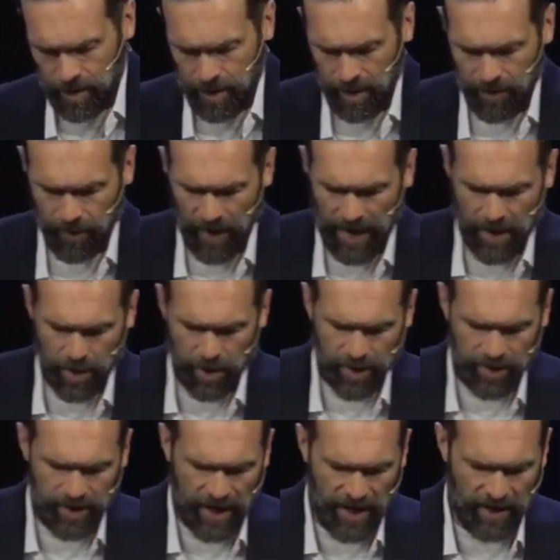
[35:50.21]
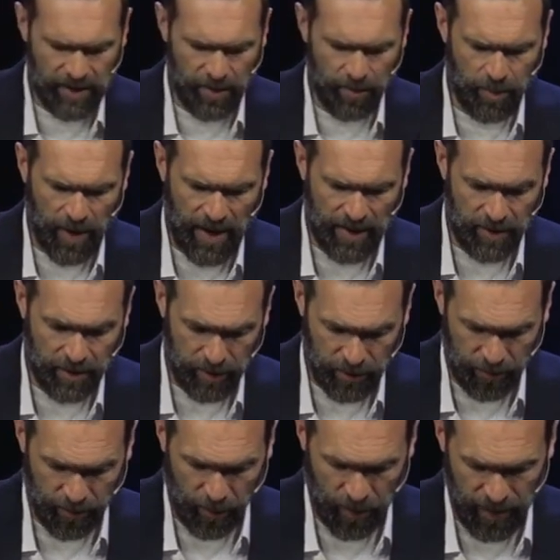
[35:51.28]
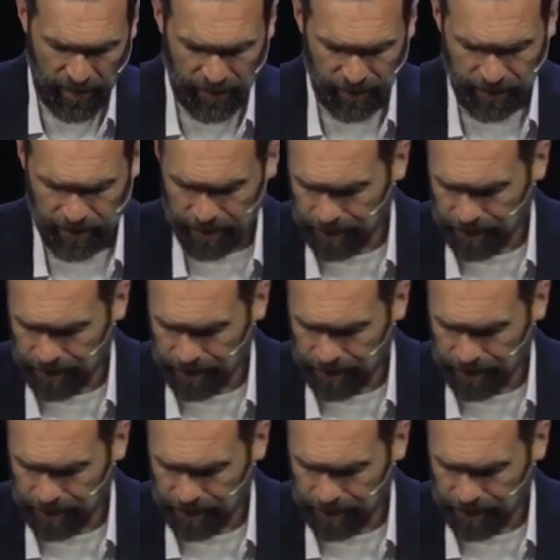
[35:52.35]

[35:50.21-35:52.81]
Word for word: I invite you to take the bread this morning